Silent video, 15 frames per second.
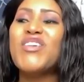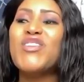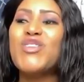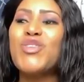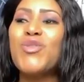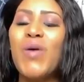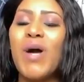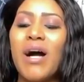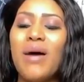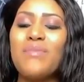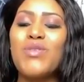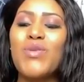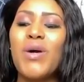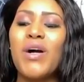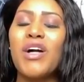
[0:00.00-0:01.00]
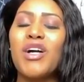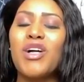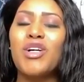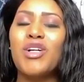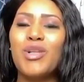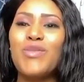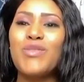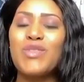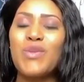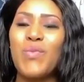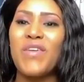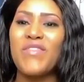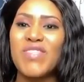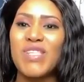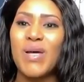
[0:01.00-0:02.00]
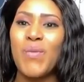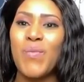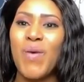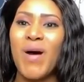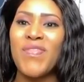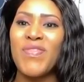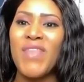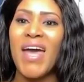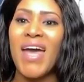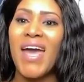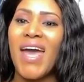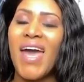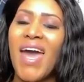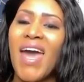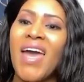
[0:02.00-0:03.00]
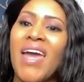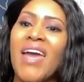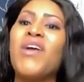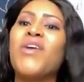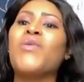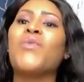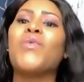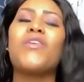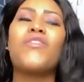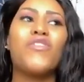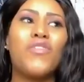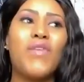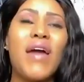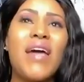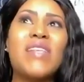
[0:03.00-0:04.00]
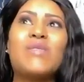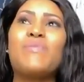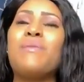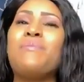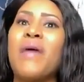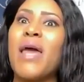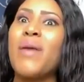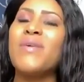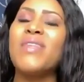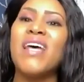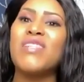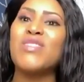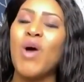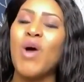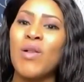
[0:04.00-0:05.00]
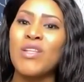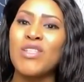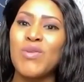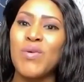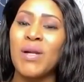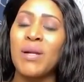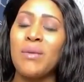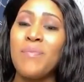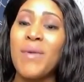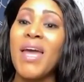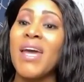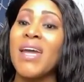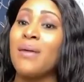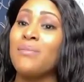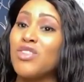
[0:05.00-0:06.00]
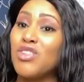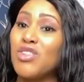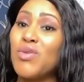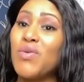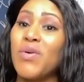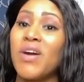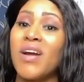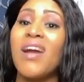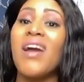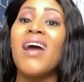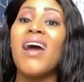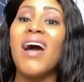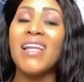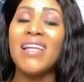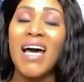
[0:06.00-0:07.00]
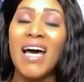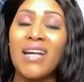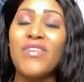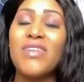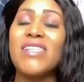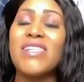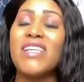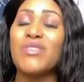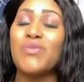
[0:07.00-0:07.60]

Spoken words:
to come to a conclusion with someone that, hey, we're friends, but maybe that's all it's going to be. And I'm sure a lot of us as